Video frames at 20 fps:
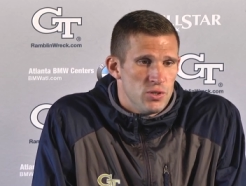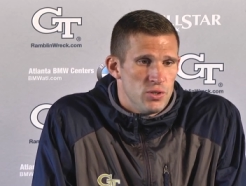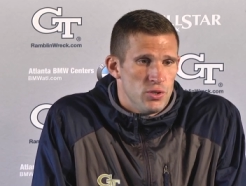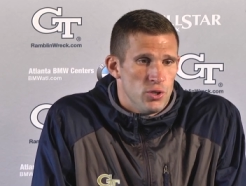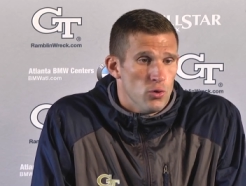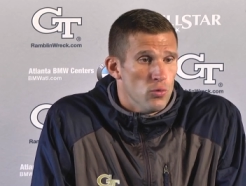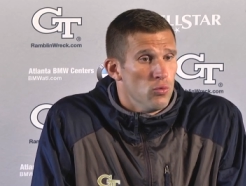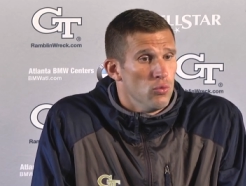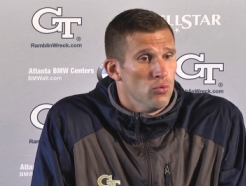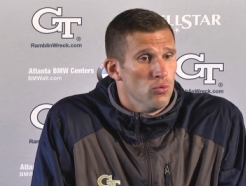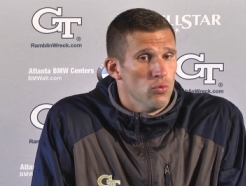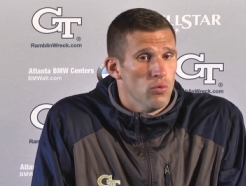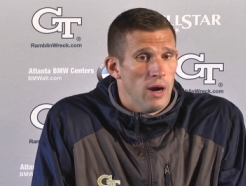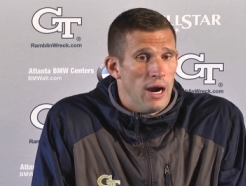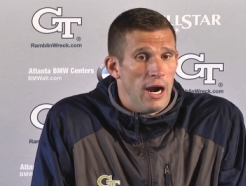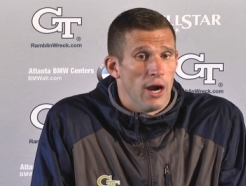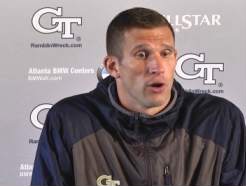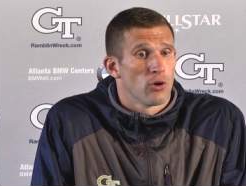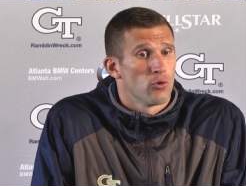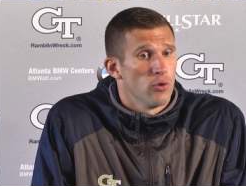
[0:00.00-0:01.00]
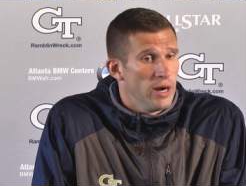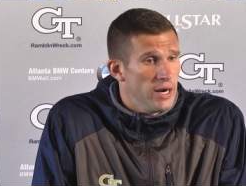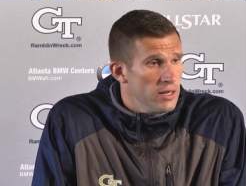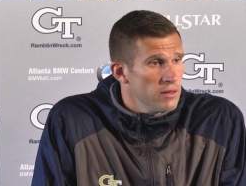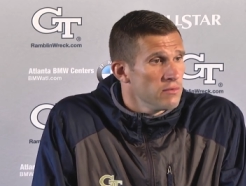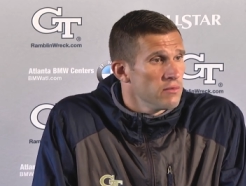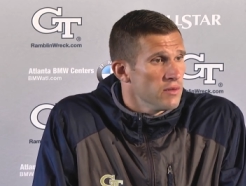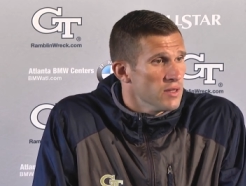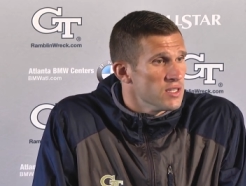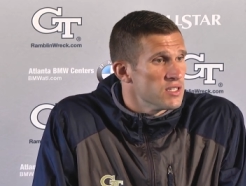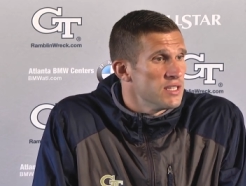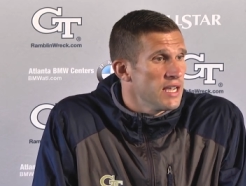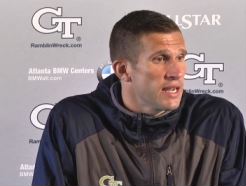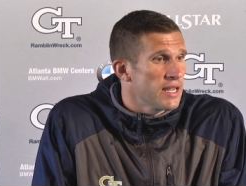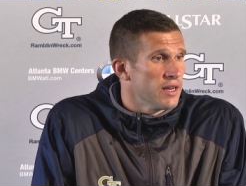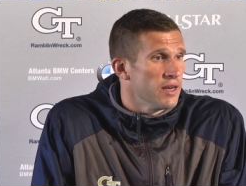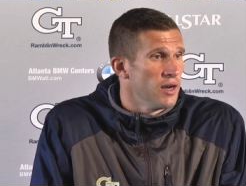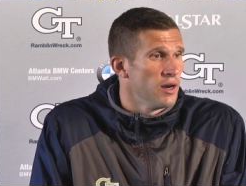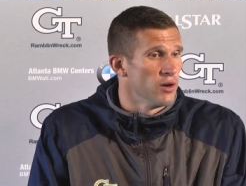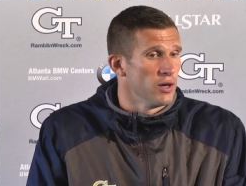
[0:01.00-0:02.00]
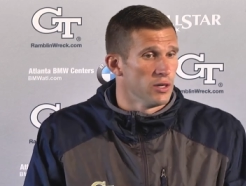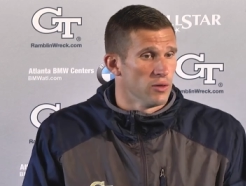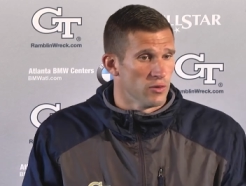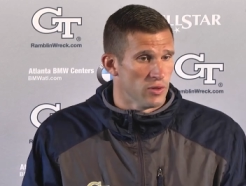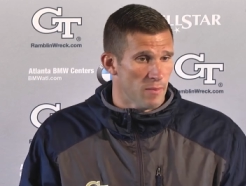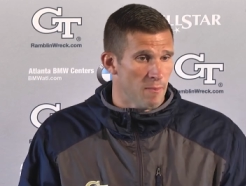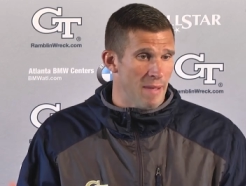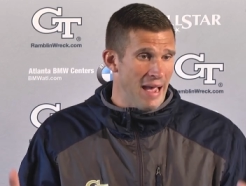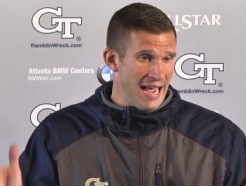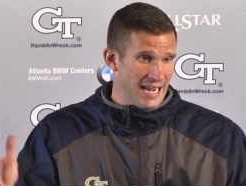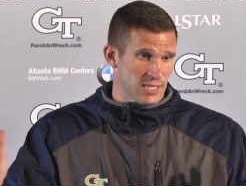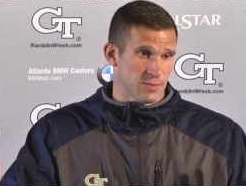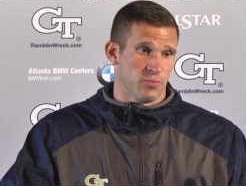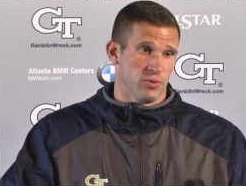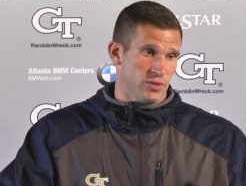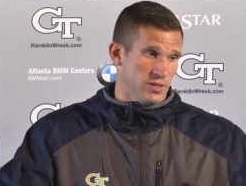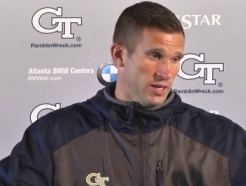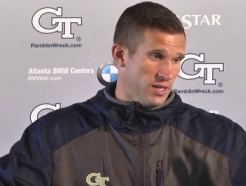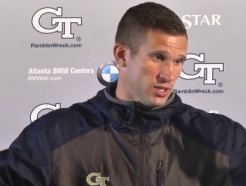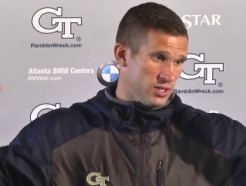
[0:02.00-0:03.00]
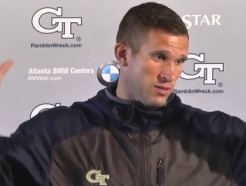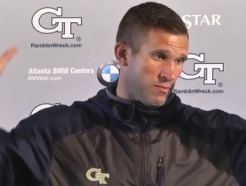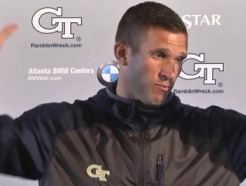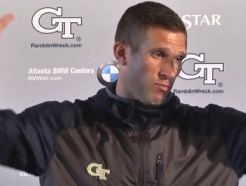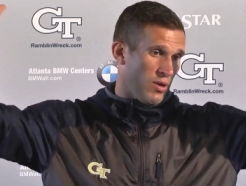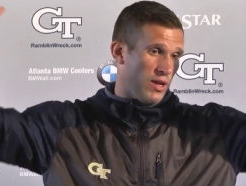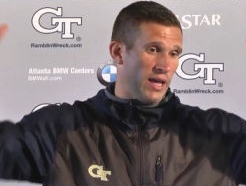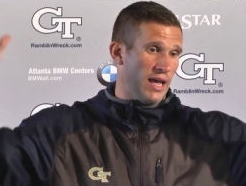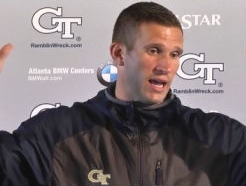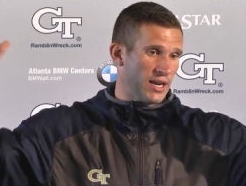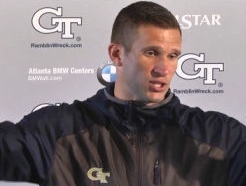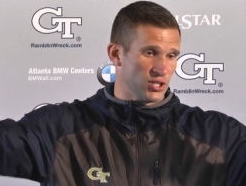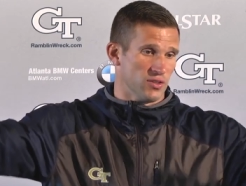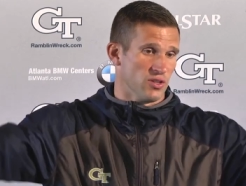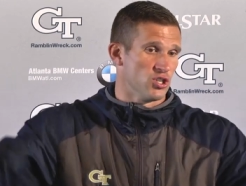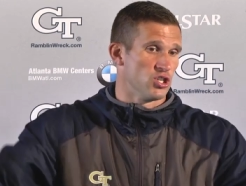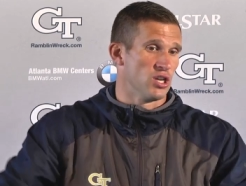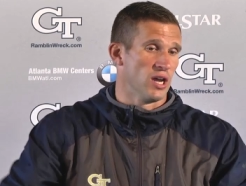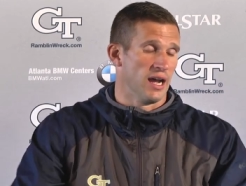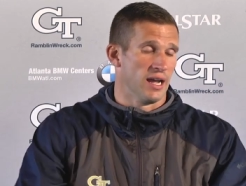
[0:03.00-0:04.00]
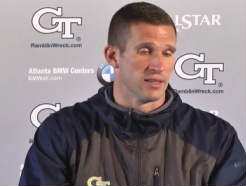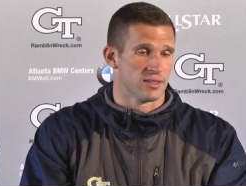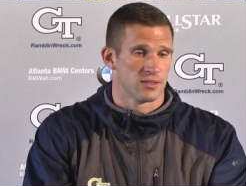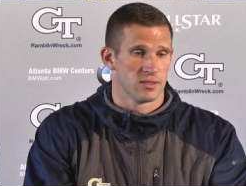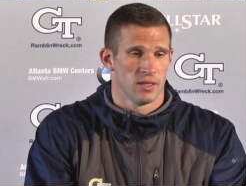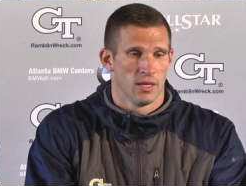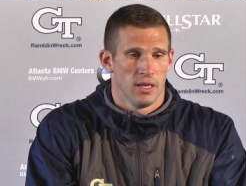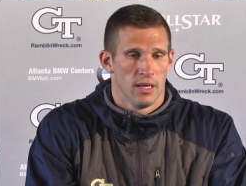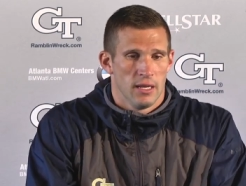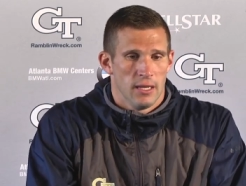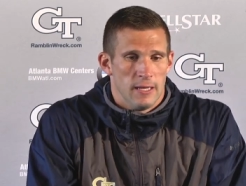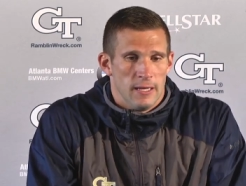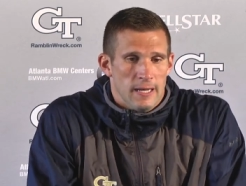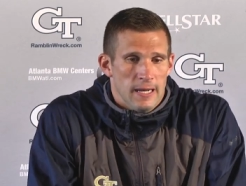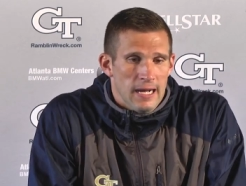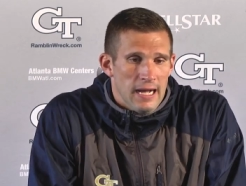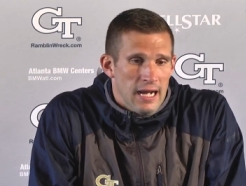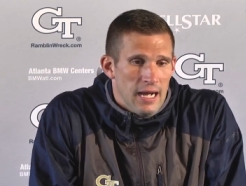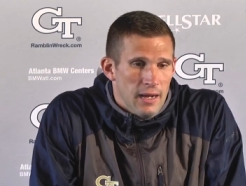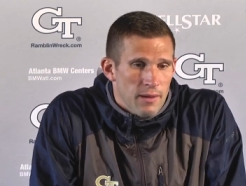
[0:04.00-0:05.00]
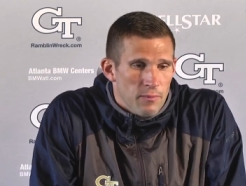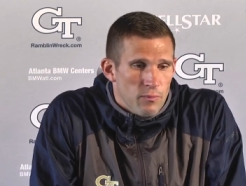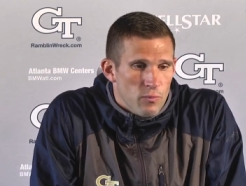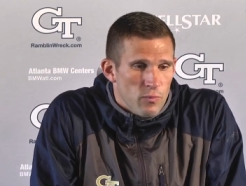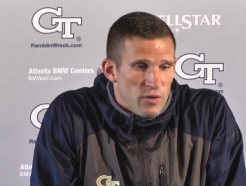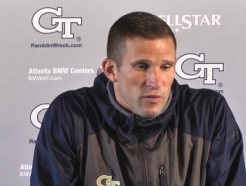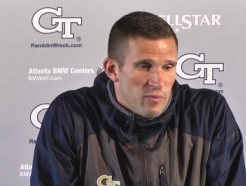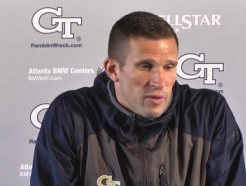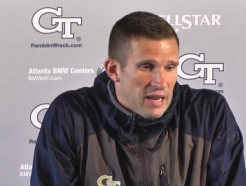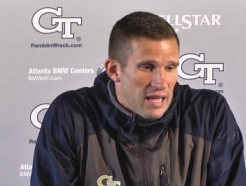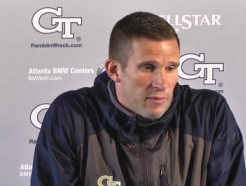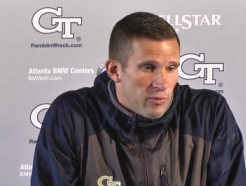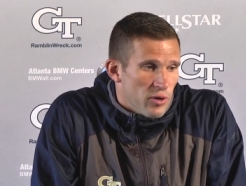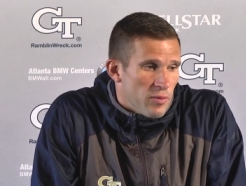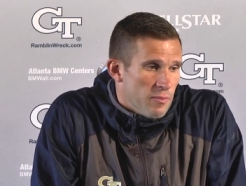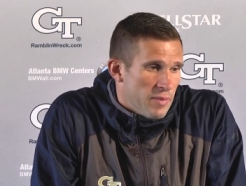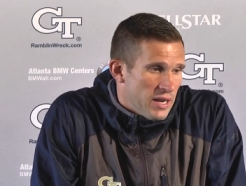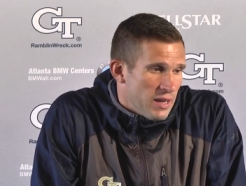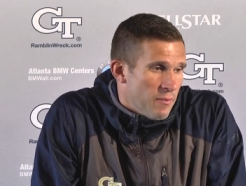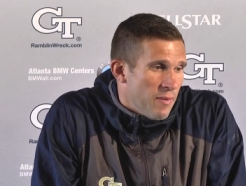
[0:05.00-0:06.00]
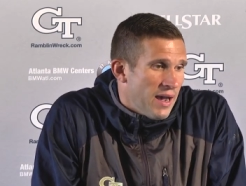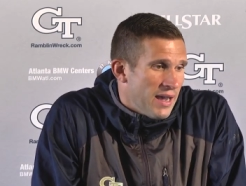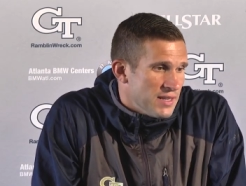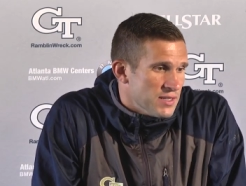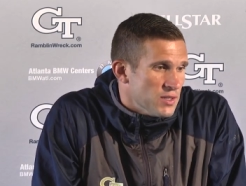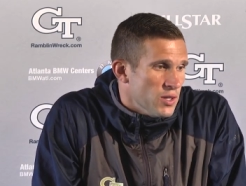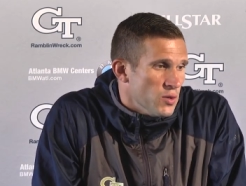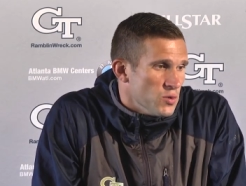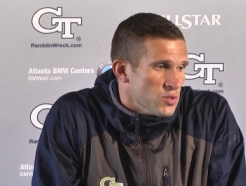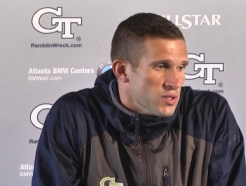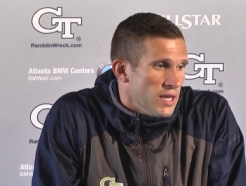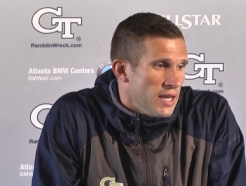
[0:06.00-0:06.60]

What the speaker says: To our credit, the secondary on the max protection, play action, the shots, we've been able to minimize those